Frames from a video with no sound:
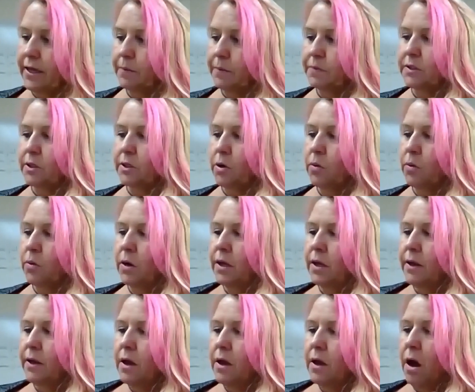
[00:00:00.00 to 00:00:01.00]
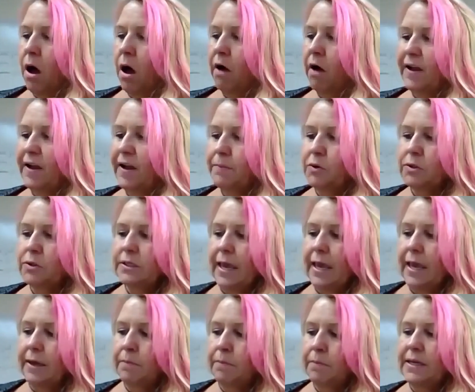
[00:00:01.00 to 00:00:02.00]
So all
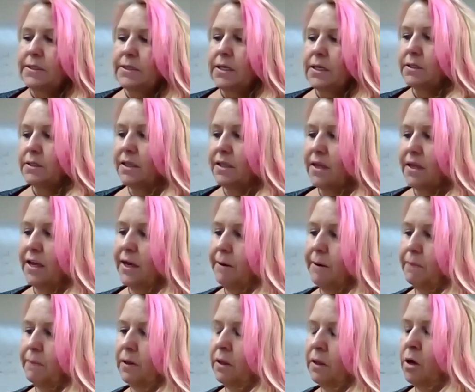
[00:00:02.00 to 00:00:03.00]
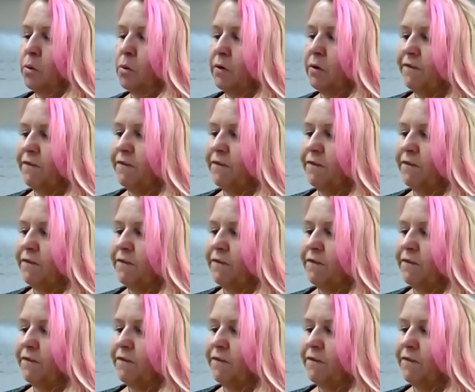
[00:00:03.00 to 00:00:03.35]
fibers abduct the hip,